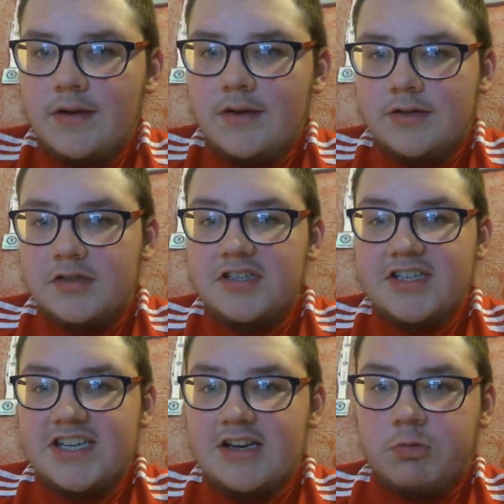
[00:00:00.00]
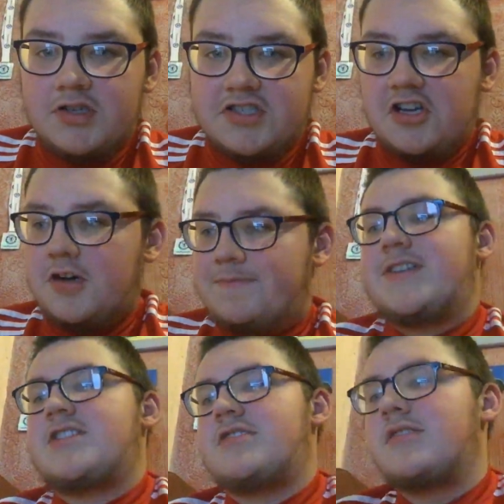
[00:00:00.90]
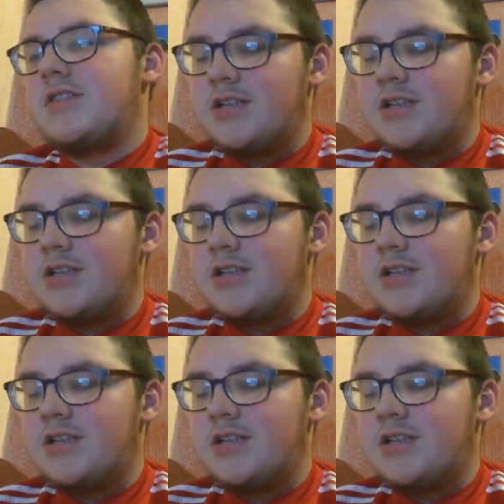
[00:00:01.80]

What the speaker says: only take one score prediction.